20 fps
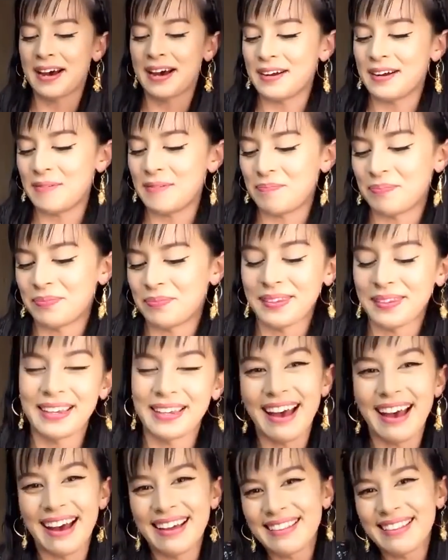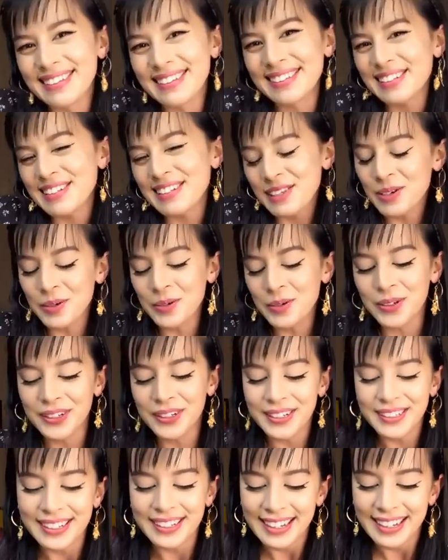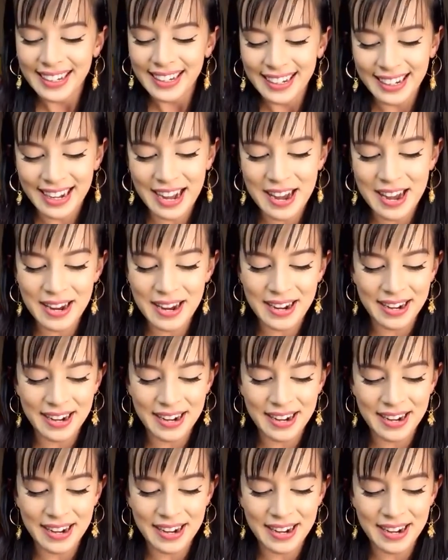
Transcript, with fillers: um, yeah, I think it's cool. I